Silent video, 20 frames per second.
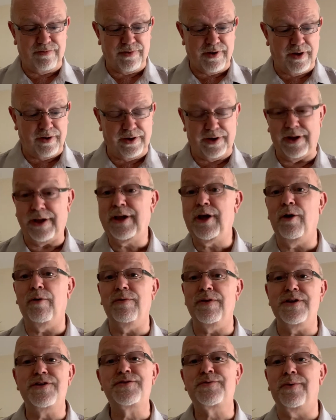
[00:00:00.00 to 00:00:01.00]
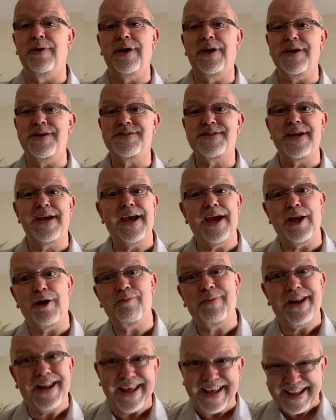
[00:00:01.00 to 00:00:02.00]
I'm going to kill this squeaky seat in a
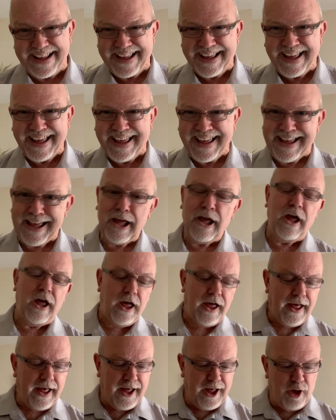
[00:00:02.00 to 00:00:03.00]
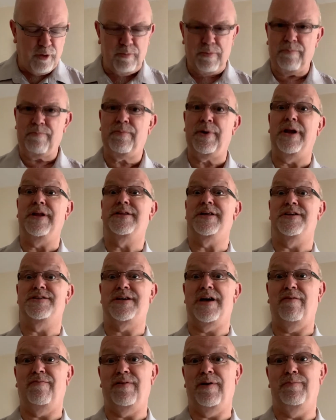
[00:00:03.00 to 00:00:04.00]
minute. But it does
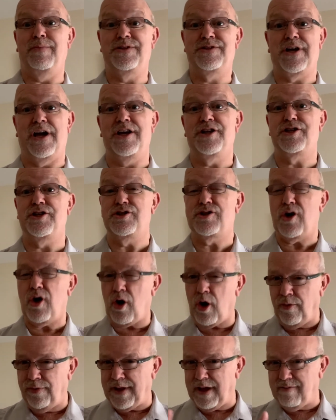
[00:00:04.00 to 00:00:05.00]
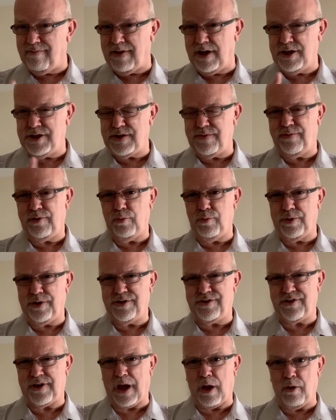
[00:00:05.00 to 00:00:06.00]
have limitations on that range if you wanted
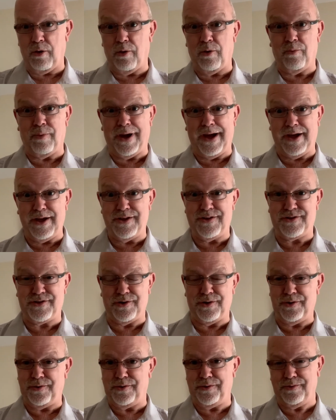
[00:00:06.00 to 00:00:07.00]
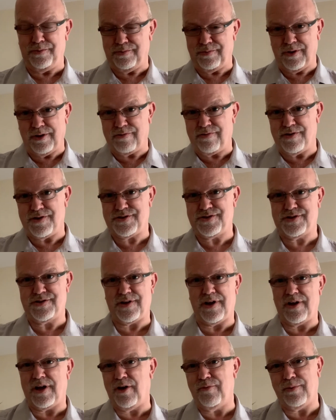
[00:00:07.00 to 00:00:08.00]
to go away to
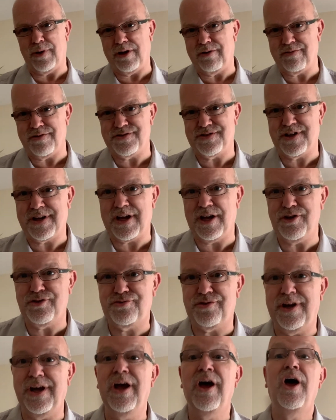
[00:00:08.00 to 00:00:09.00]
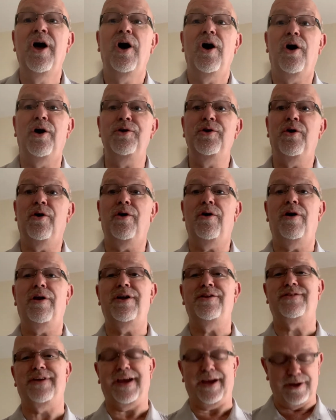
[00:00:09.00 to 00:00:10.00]
halfway across the country on your
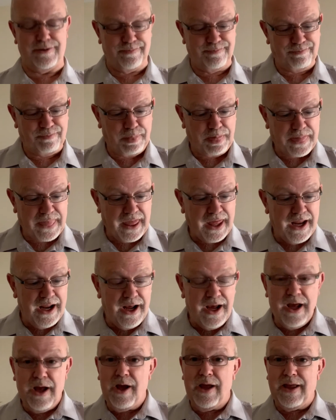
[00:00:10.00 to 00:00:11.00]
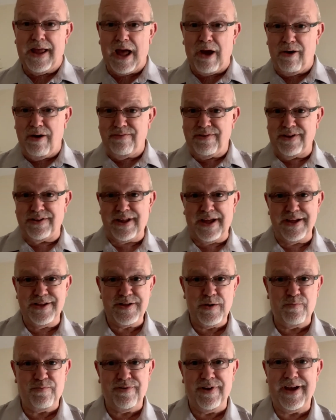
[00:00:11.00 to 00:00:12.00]
holiday. However, they
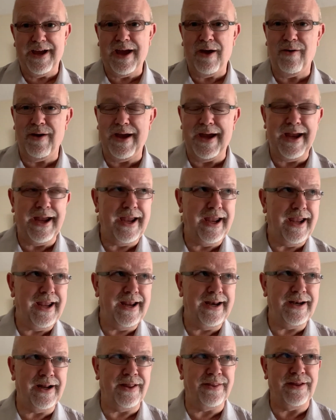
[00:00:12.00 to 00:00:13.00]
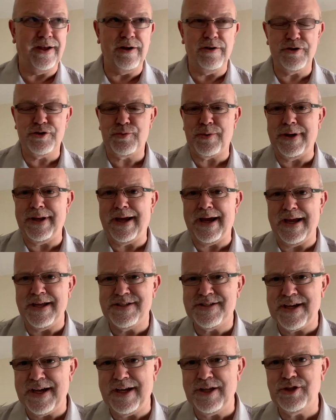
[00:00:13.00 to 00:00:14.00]
did bring out in, I think it was
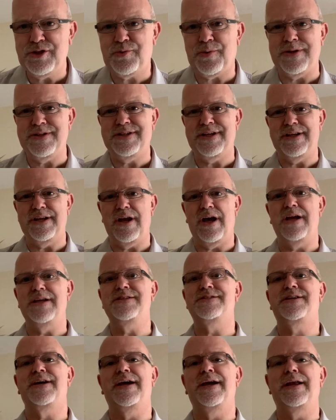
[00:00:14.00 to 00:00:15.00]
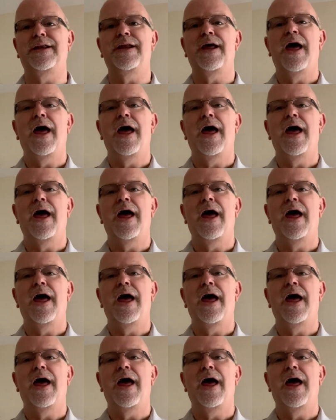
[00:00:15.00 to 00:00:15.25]
2018, 2019,